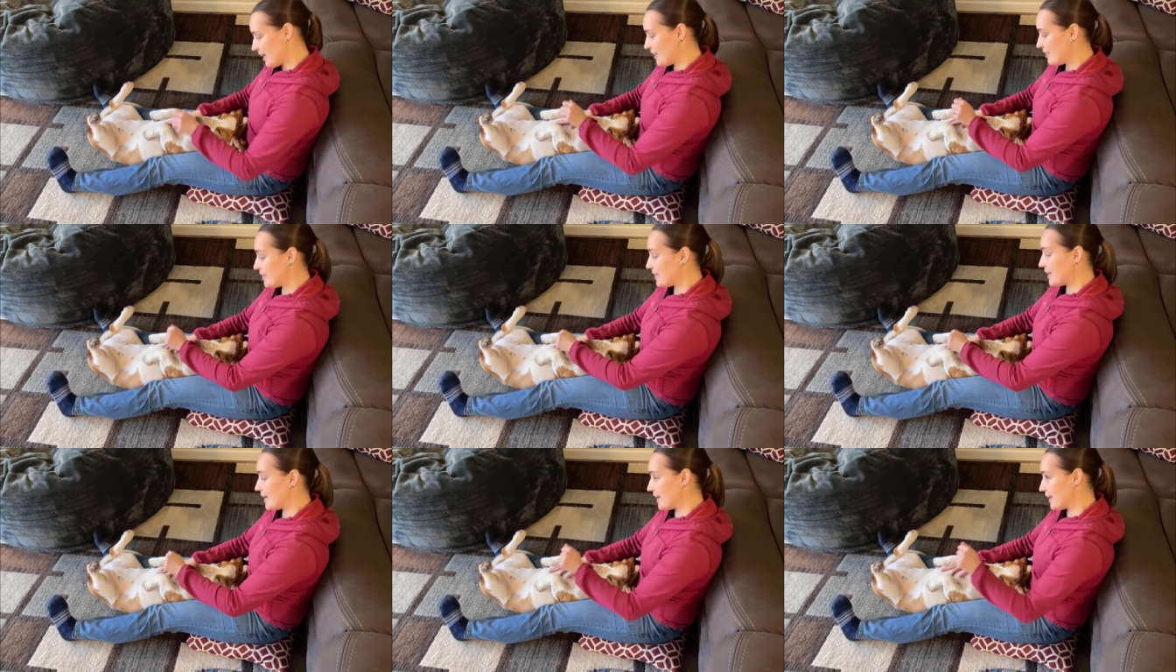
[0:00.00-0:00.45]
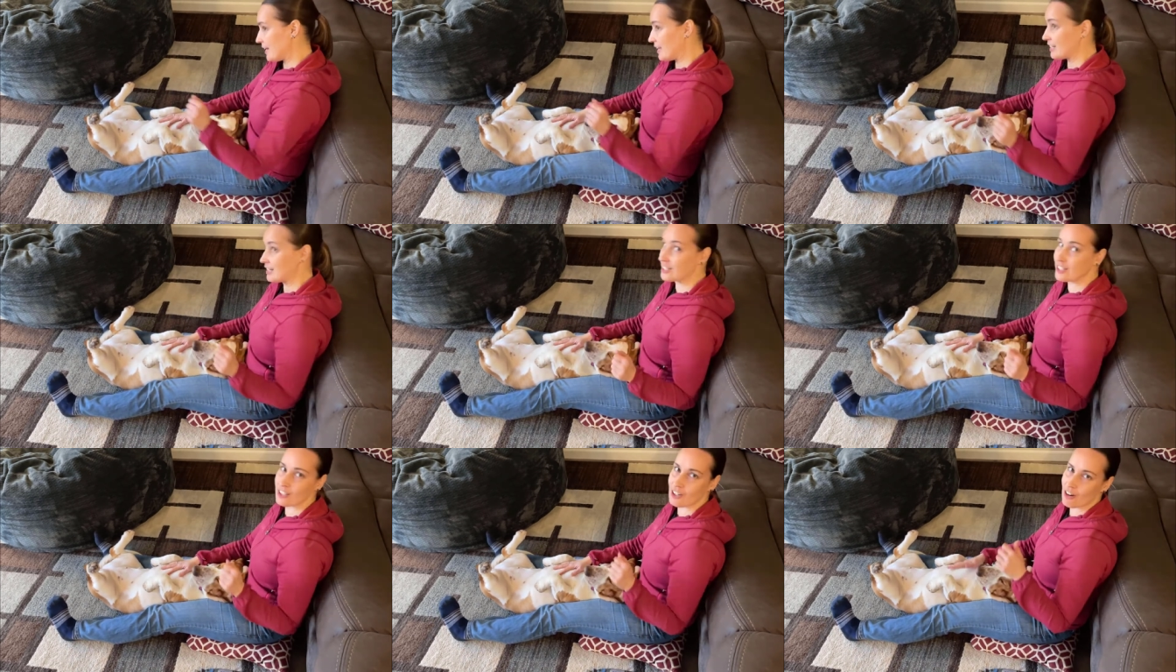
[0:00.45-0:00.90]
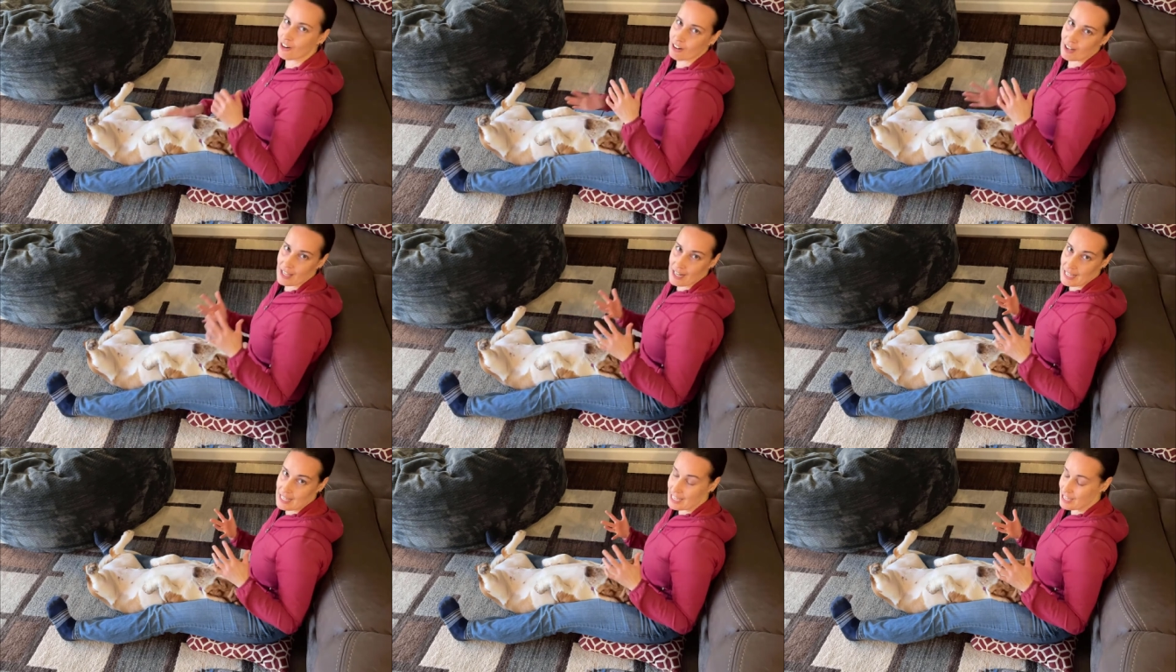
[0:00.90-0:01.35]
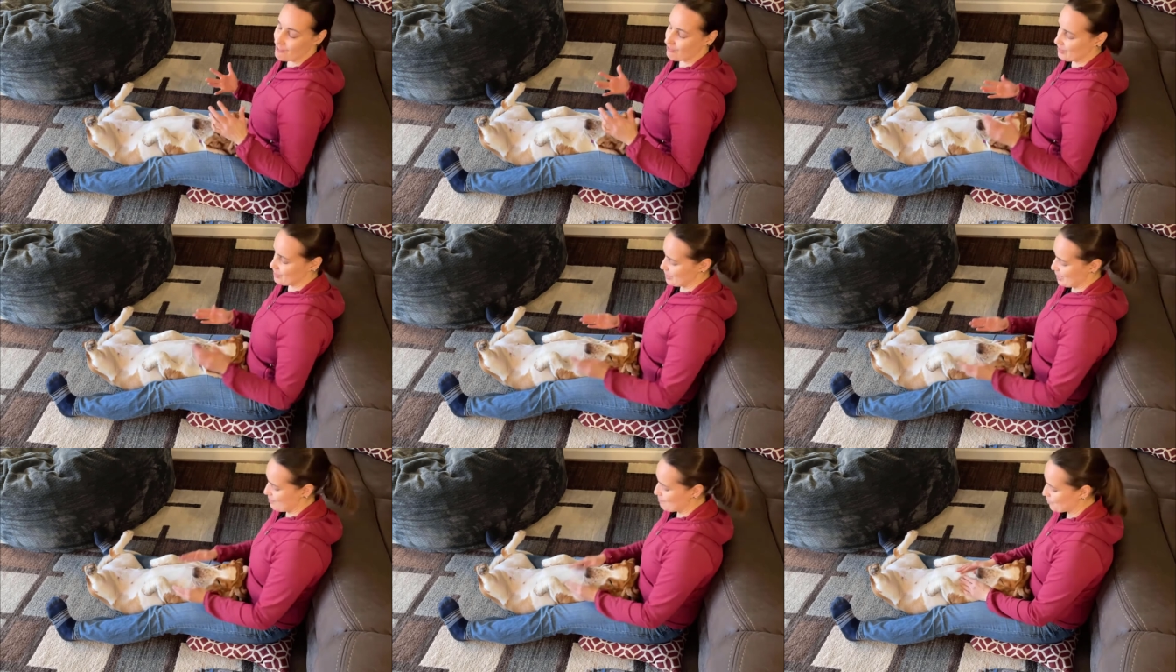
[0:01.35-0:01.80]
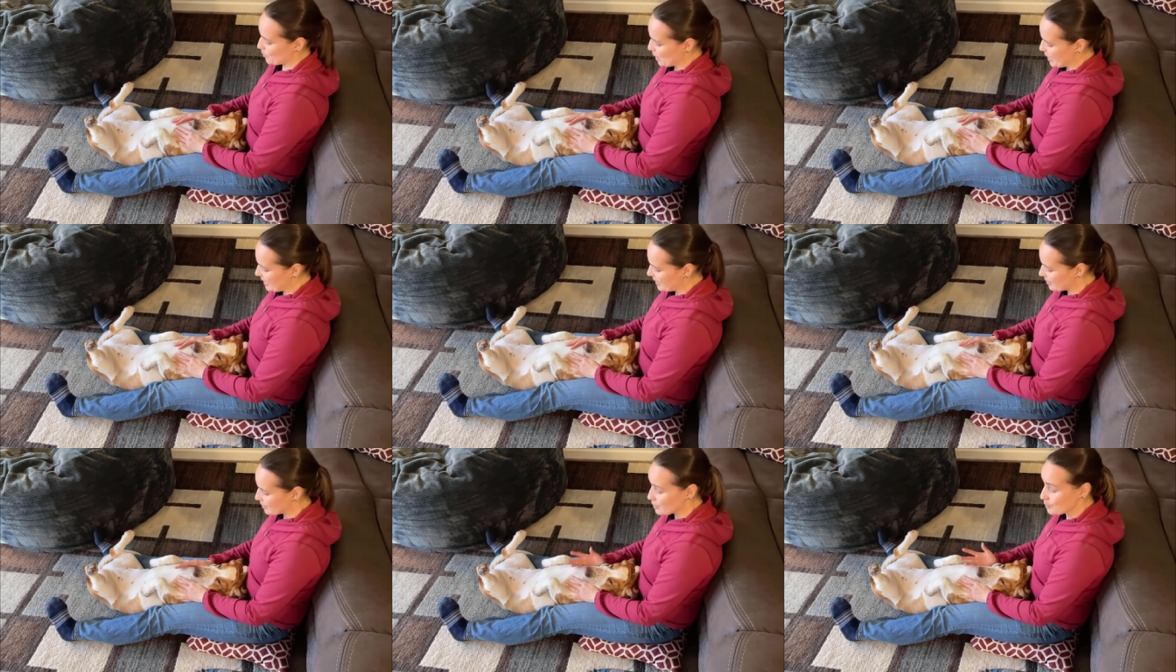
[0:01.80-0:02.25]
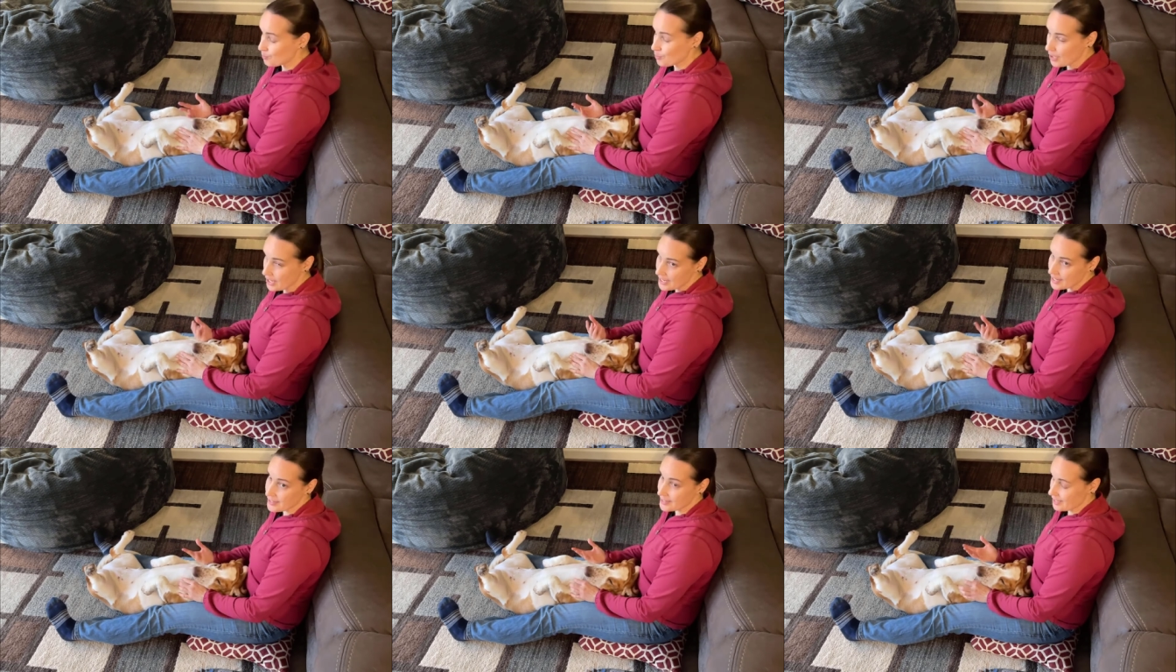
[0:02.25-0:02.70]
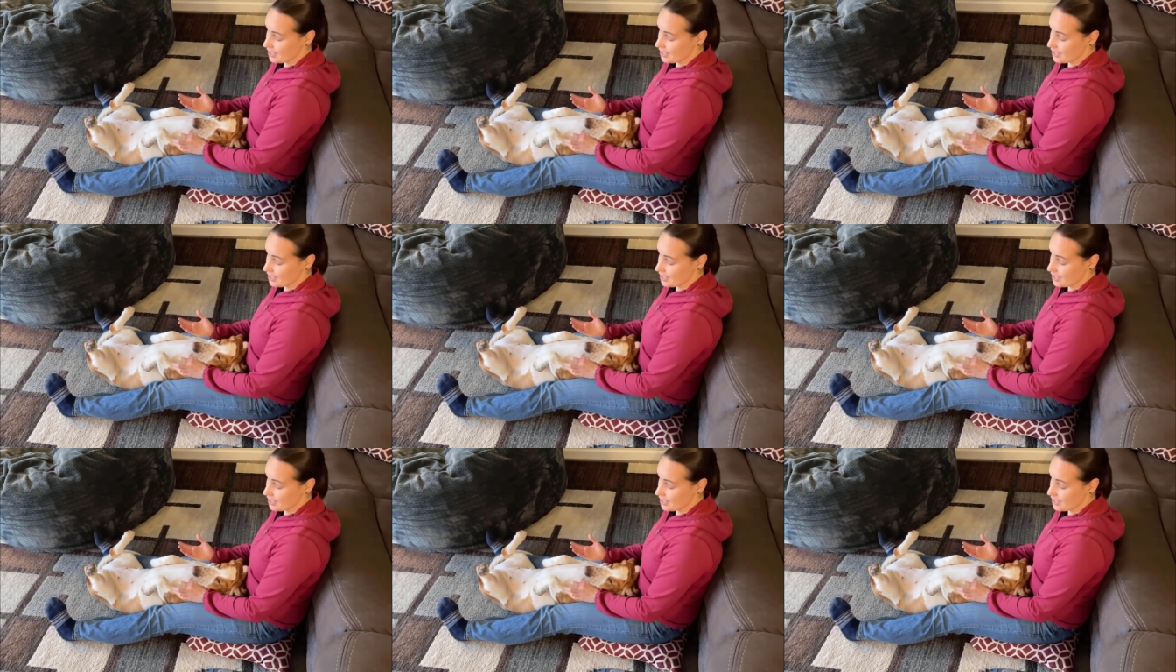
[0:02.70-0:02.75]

and then I'll kind of give her that break because a break is